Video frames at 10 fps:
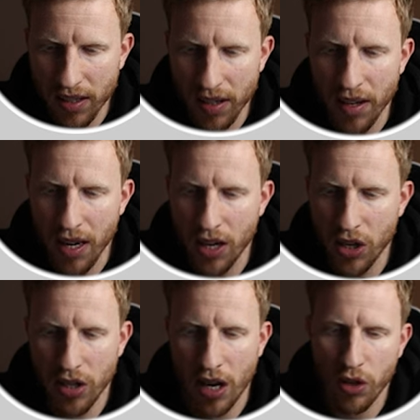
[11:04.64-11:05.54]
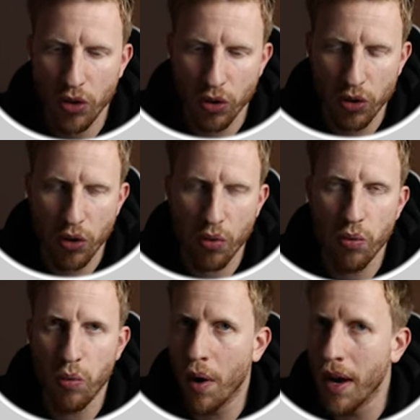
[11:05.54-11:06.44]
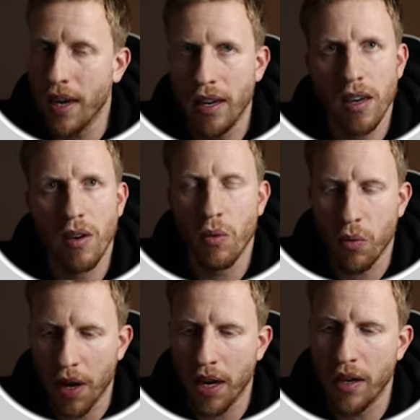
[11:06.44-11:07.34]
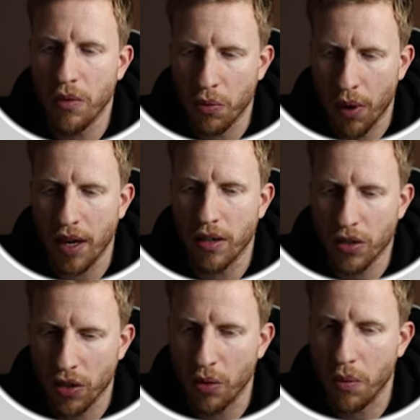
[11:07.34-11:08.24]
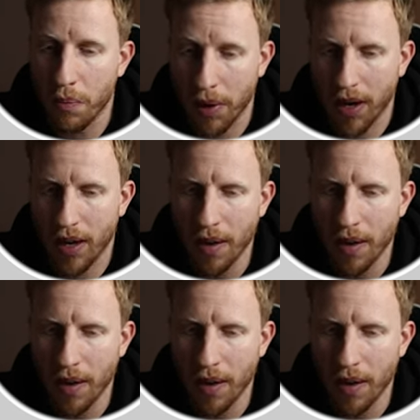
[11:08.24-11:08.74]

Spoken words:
is a niche that's just way, way, way too big.